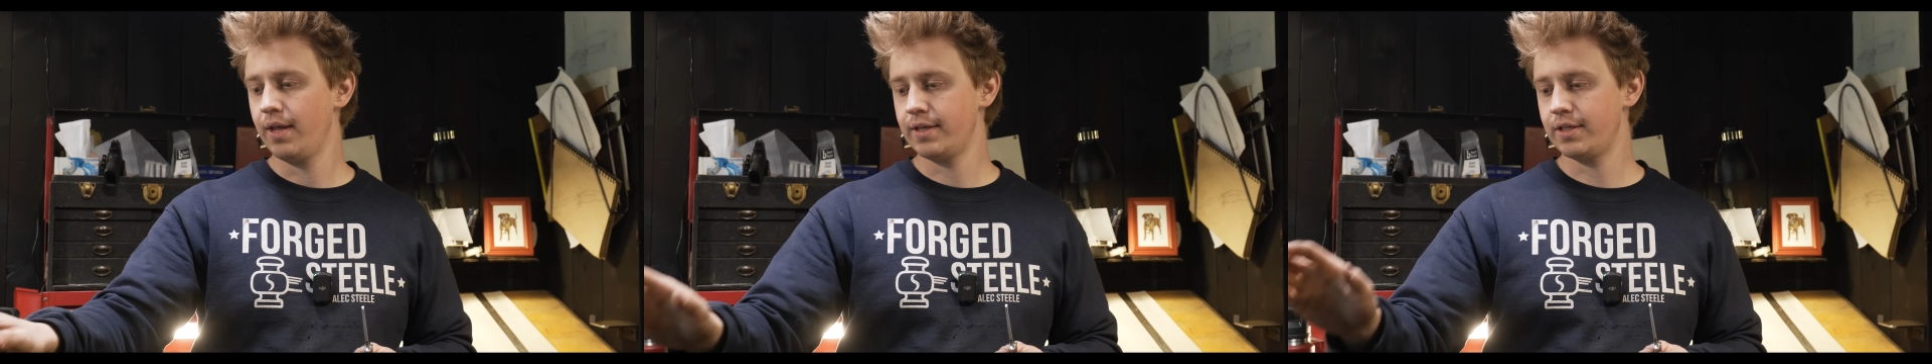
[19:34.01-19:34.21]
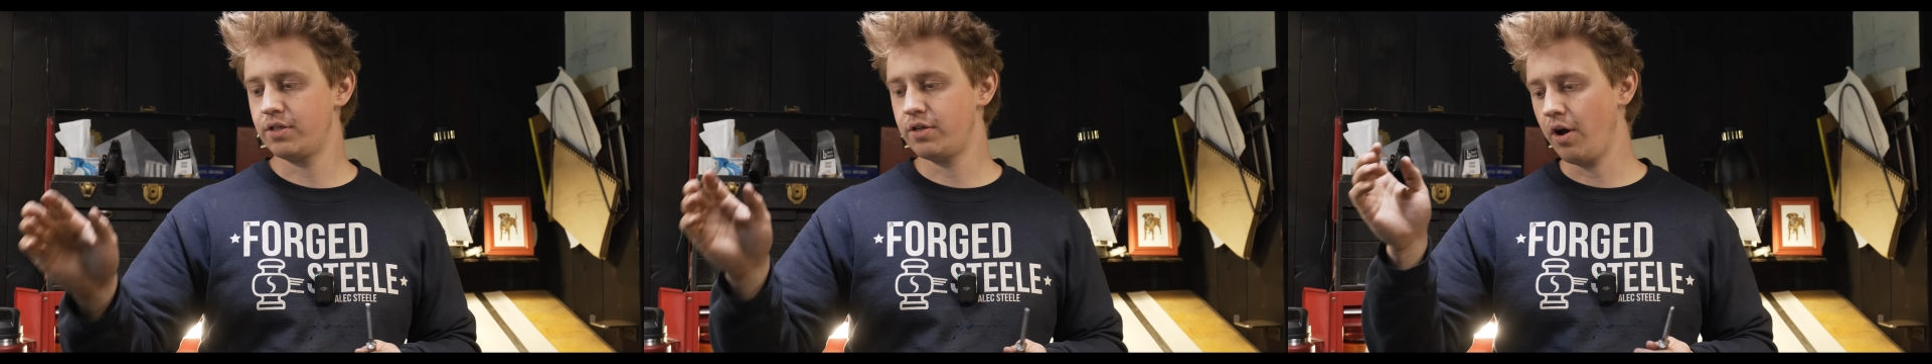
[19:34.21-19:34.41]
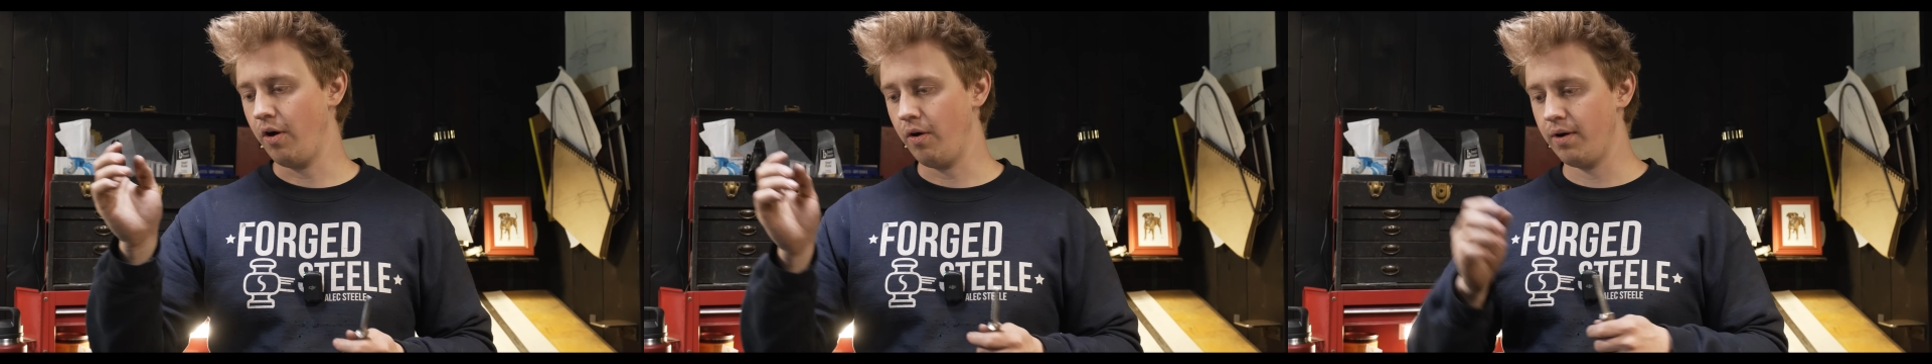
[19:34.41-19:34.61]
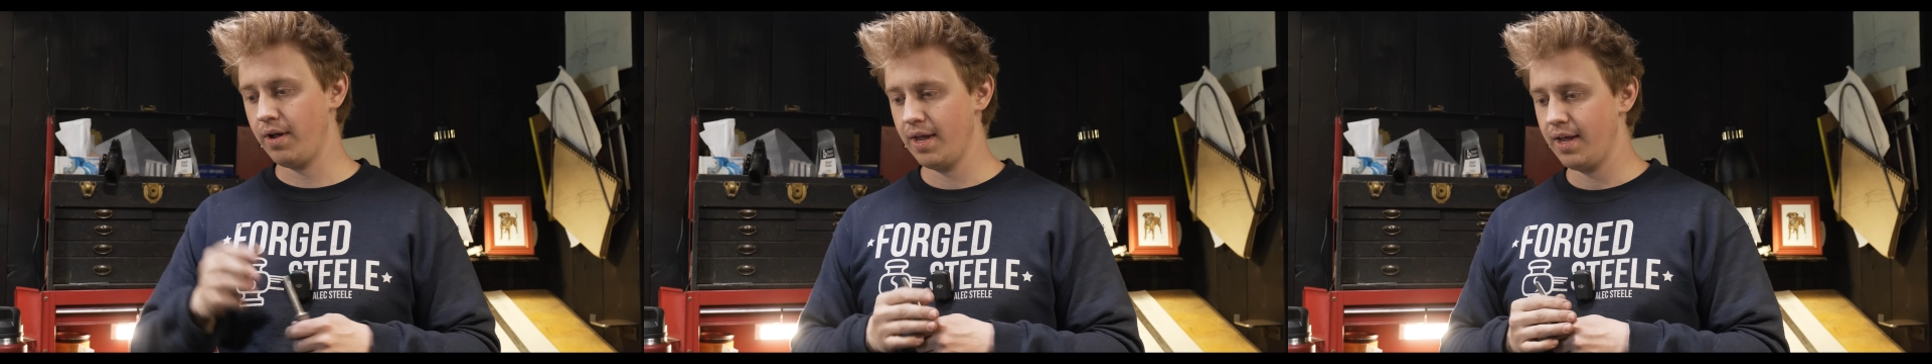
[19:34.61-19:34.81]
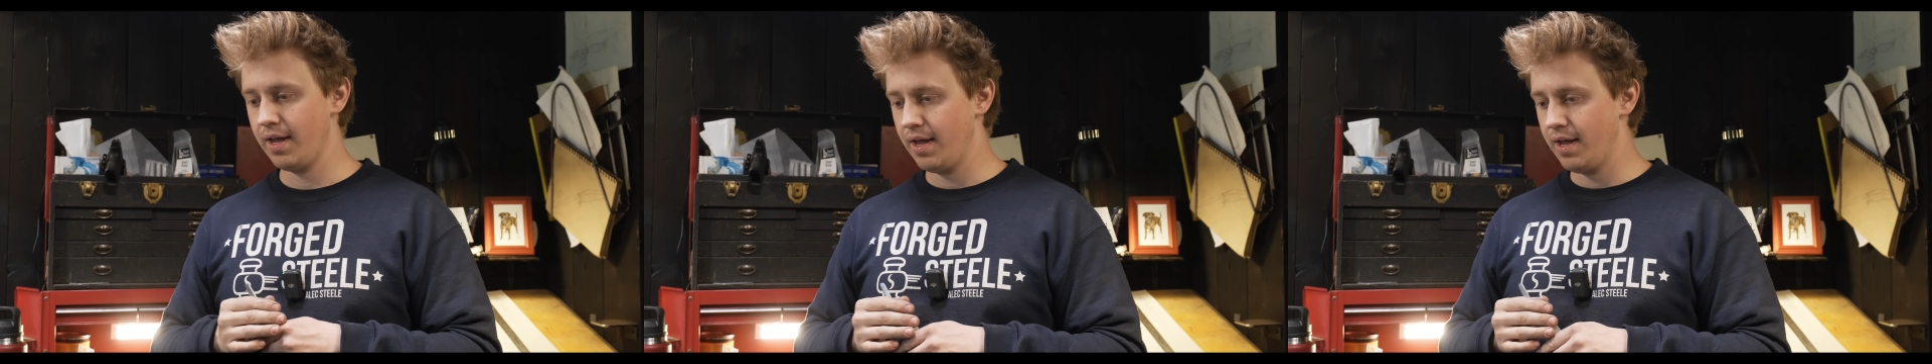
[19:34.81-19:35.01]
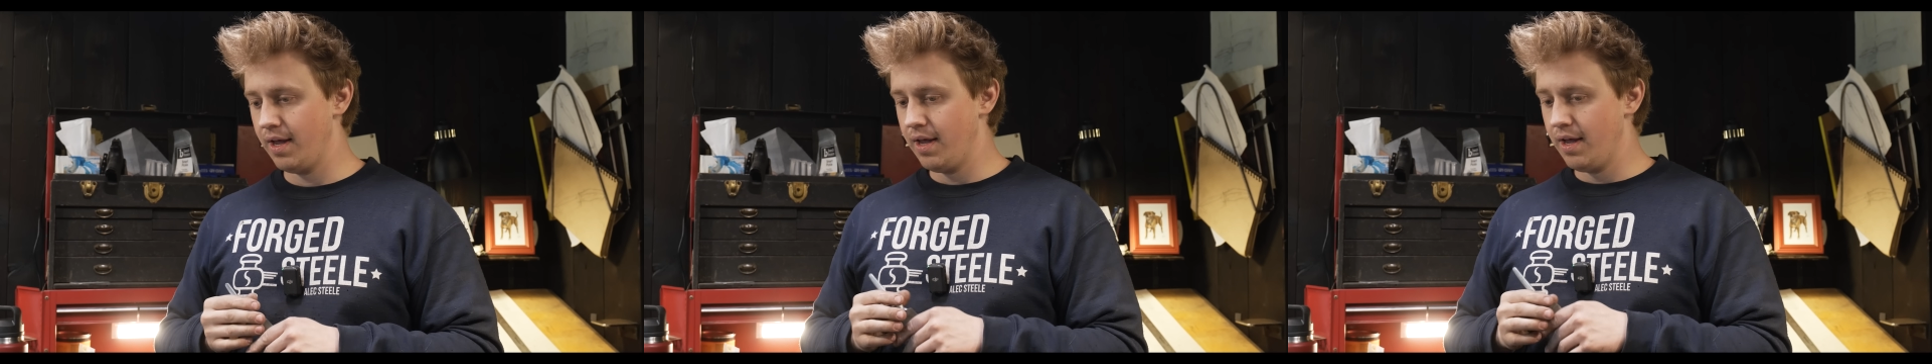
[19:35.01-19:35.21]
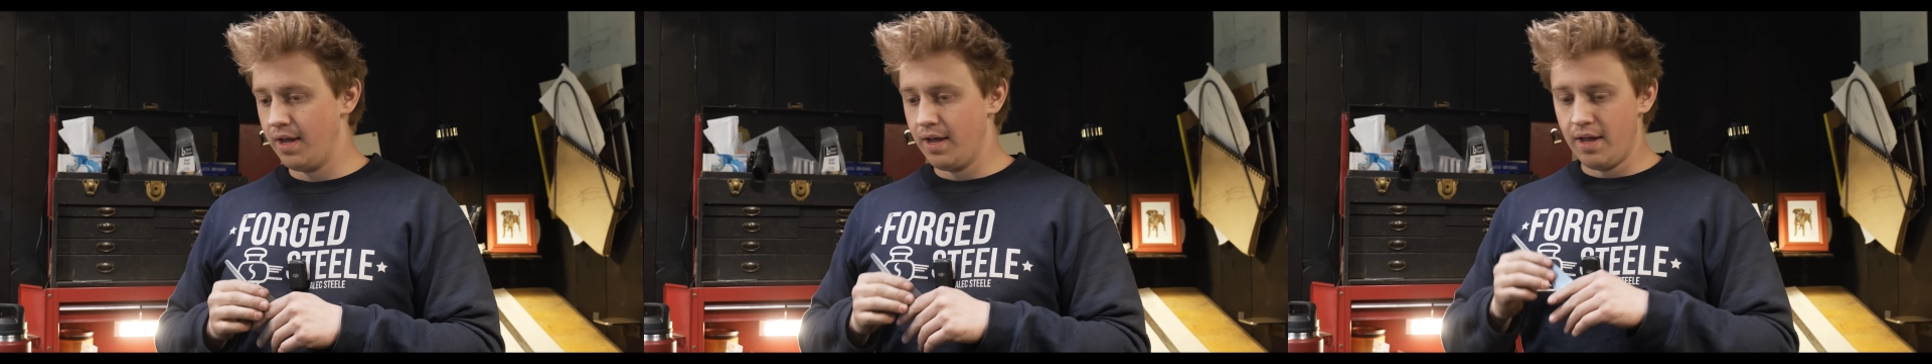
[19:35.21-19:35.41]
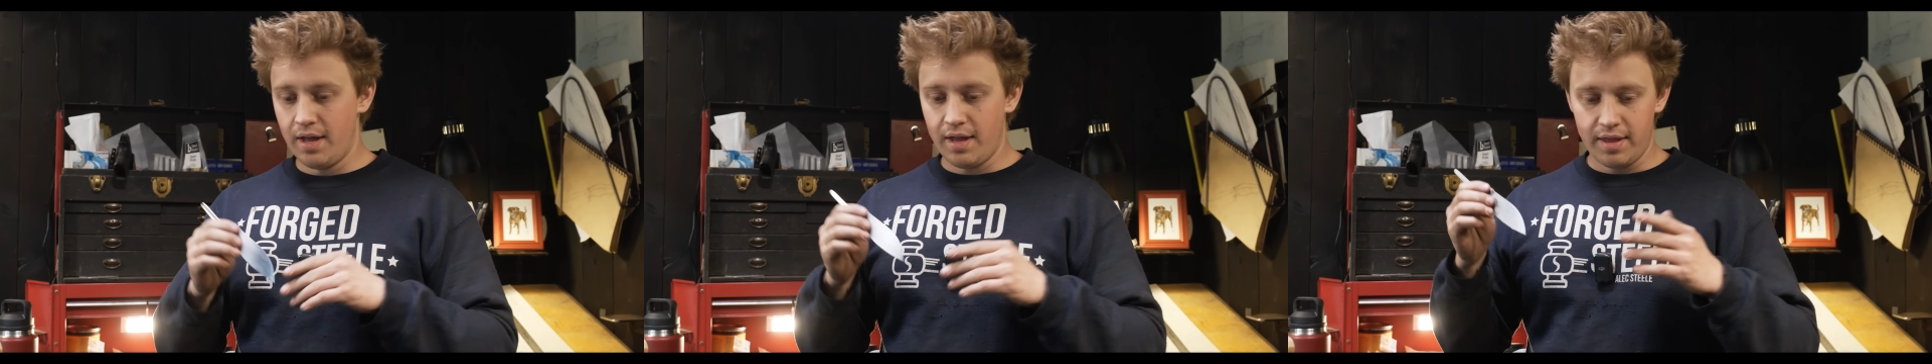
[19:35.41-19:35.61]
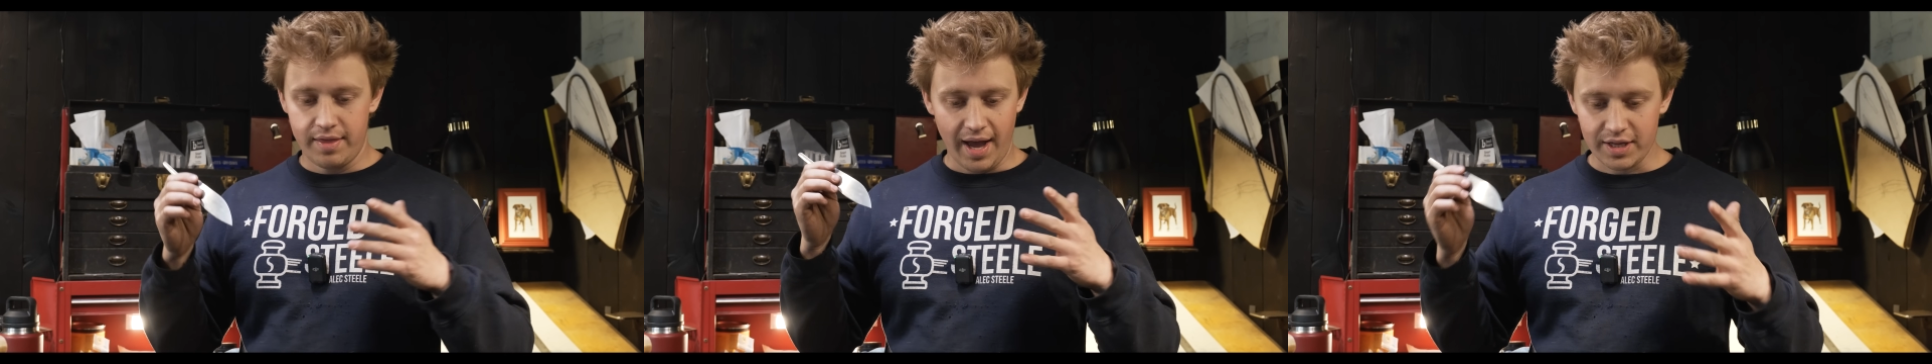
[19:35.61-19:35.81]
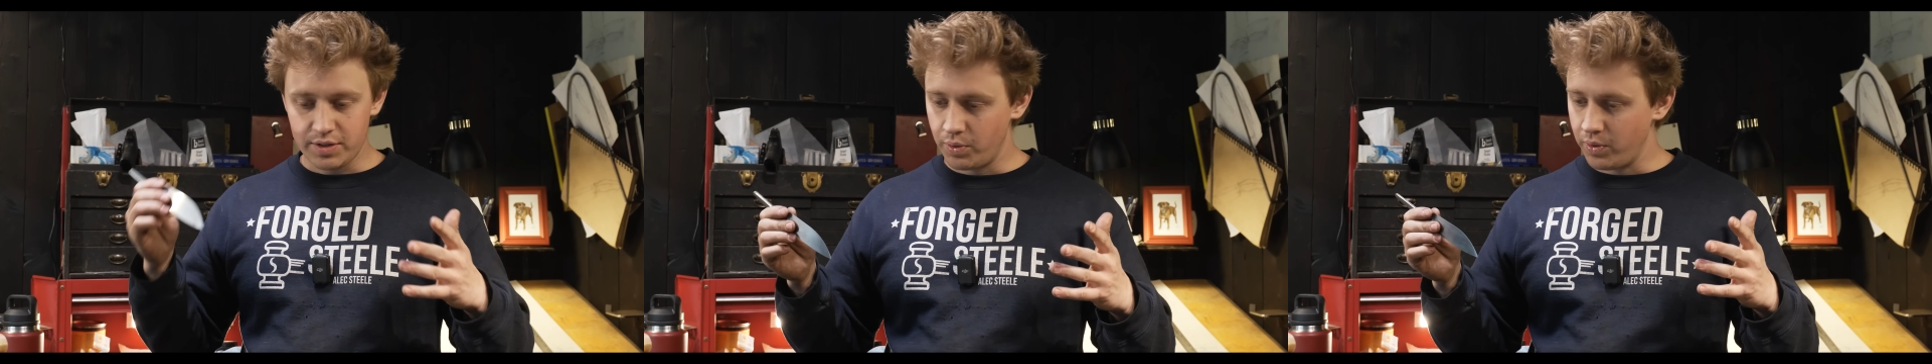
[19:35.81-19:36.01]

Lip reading: So that's